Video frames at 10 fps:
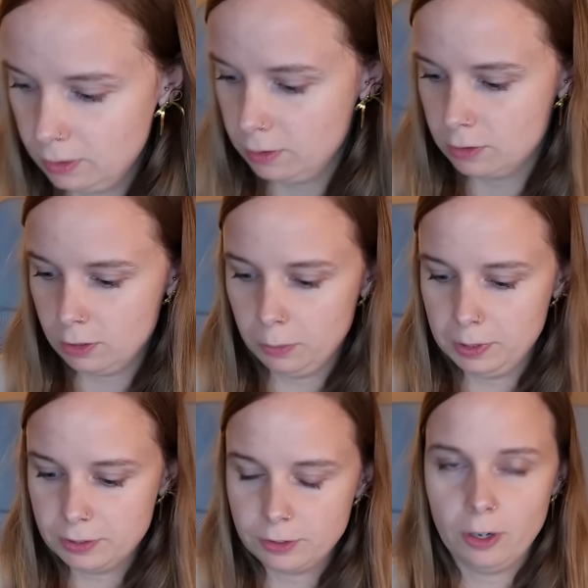So we
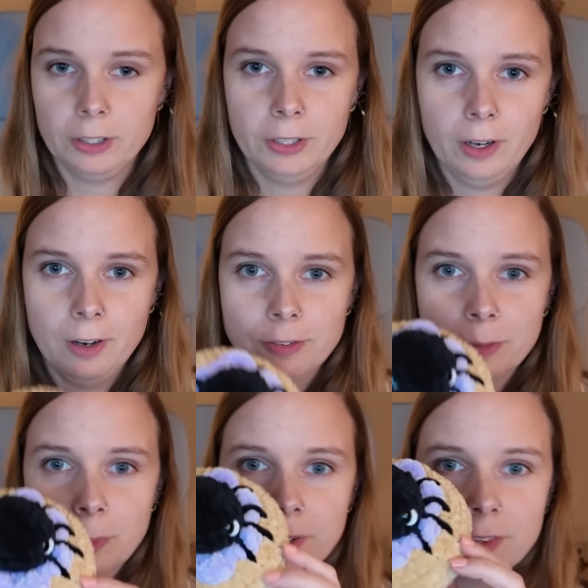started off
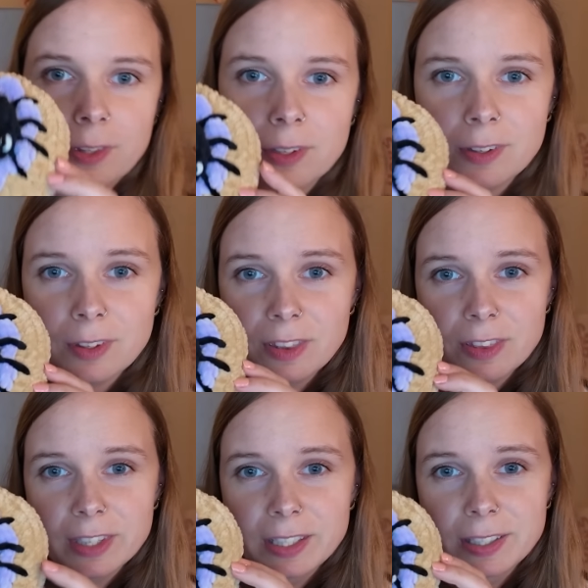with
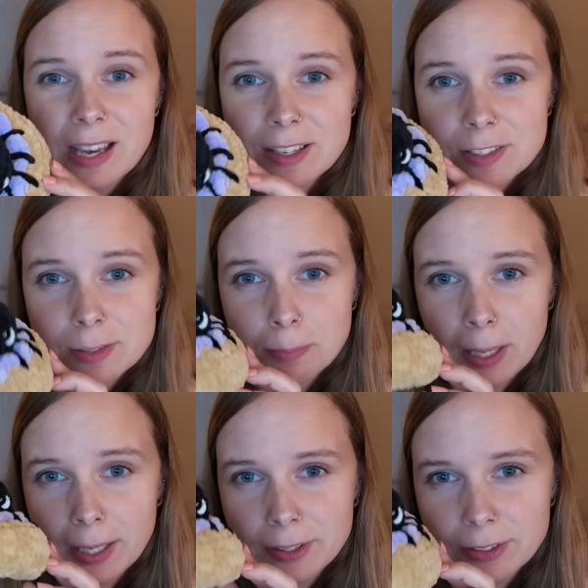the
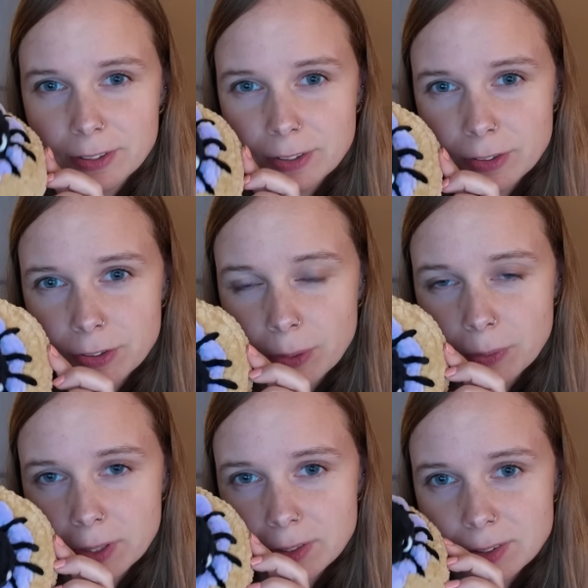Spider
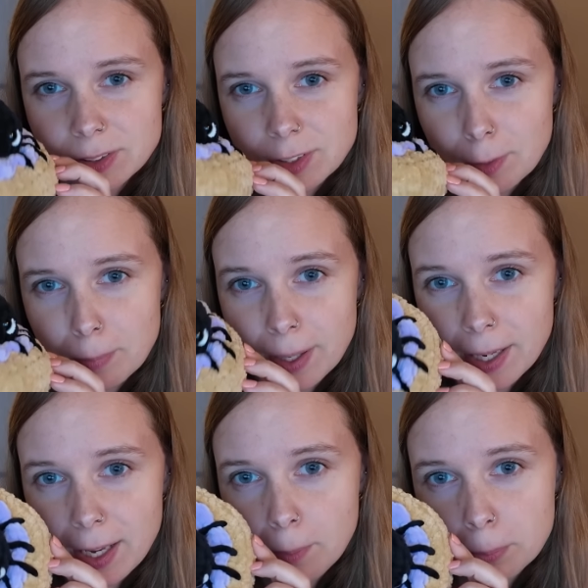Donut by
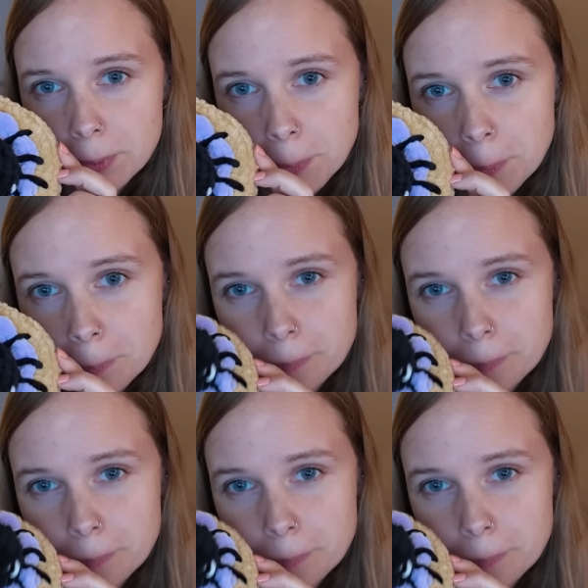April.